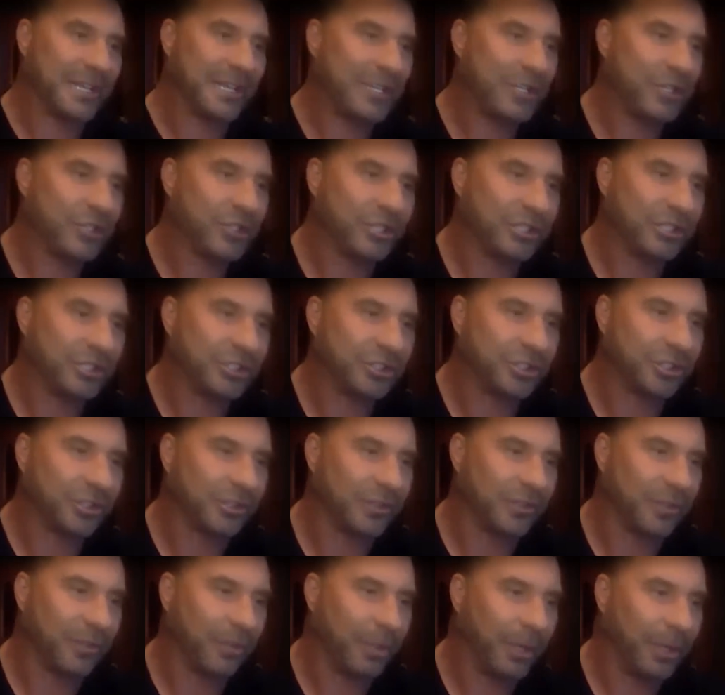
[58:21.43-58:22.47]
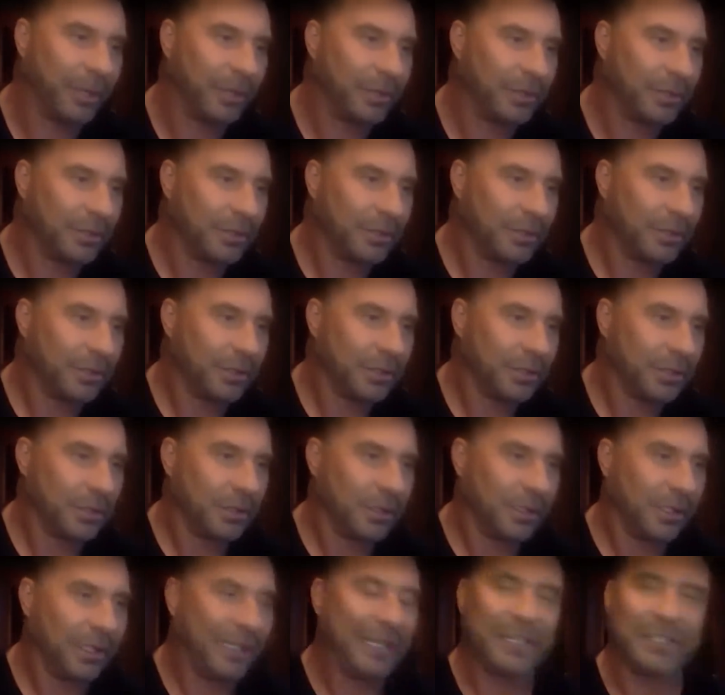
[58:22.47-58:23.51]
I usually serve up a
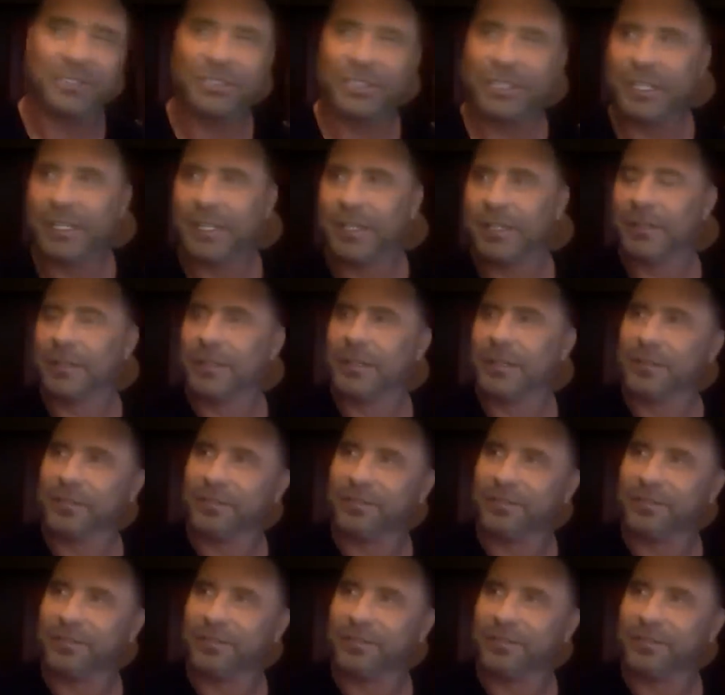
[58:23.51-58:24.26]
easy